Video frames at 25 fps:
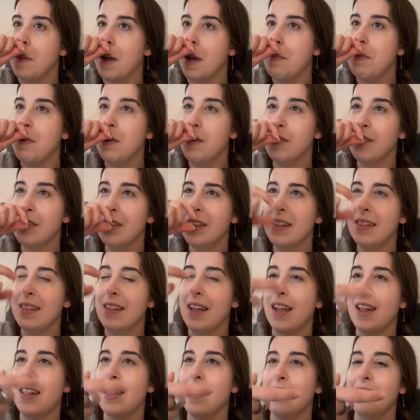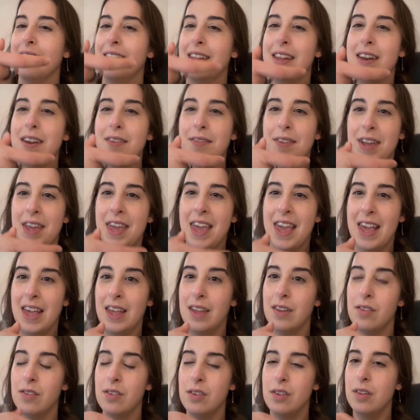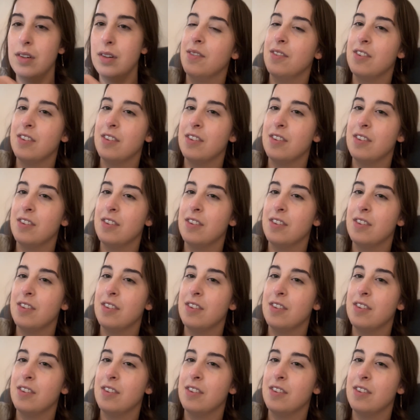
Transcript: I'm using the lid of a candle.